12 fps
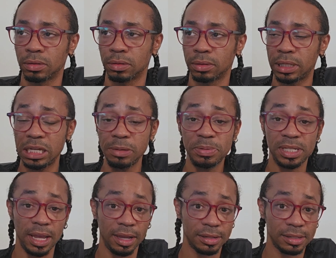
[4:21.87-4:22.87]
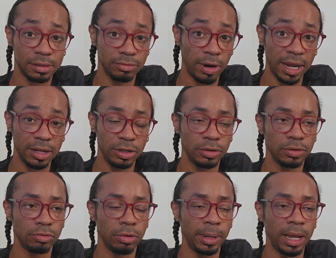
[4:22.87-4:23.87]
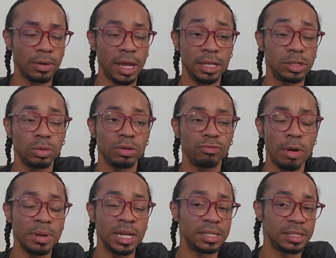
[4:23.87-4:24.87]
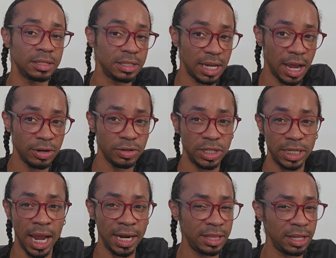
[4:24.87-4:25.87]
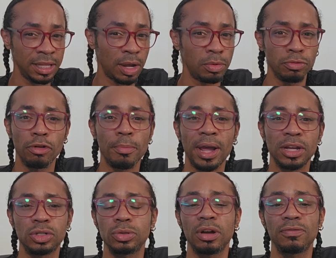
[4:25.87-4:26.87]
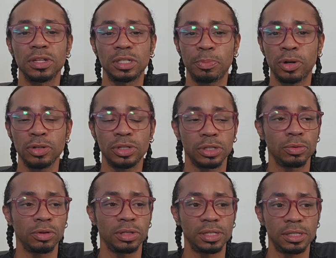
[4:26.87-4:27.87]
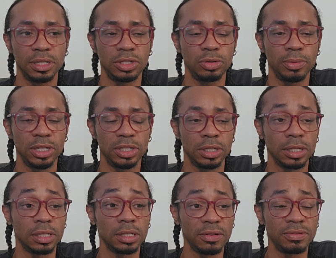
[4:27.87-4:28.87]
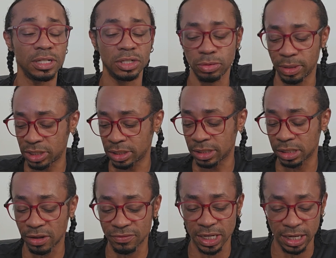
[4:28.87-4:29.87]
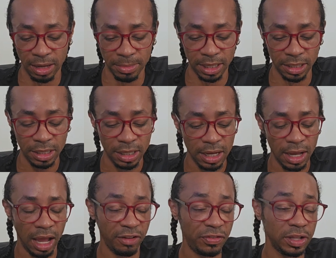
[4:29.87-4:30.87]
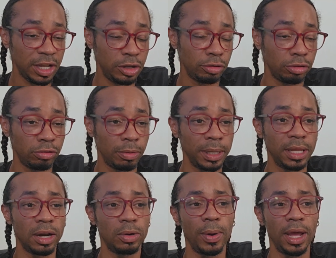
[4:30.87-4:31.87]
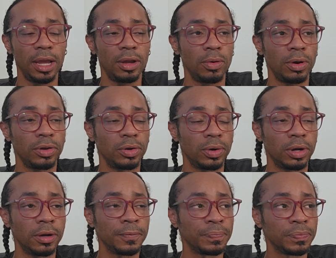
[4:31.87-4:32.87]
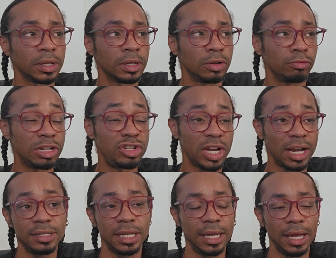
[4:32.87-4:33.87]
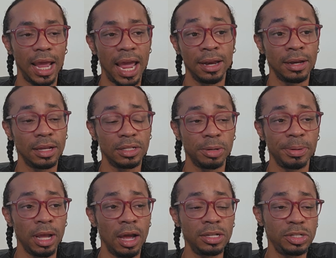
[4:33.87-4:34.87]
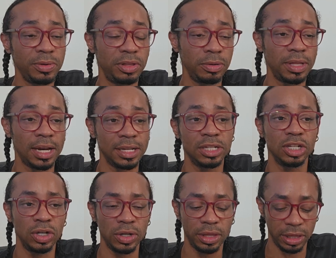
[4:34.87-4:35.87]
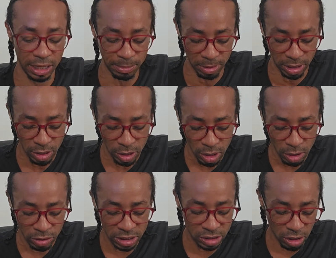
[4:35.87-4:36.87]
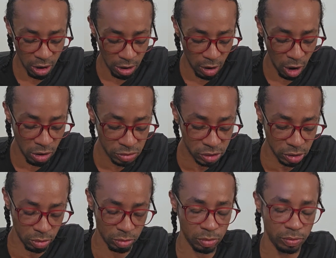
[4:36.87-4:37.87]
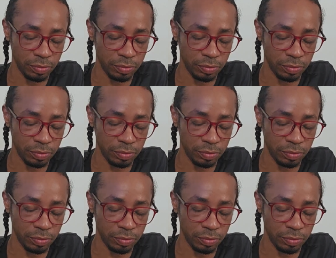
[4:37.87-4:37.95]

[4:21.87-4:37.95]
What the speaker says: keepsakes, right? You're throwing out any sort of reminiscent energy, anything that would remind you of this person or this situation, this love dynamic. I feel like you're throwing that away, or you're rejecting it. And to be honest with you, that is a good thing. But this also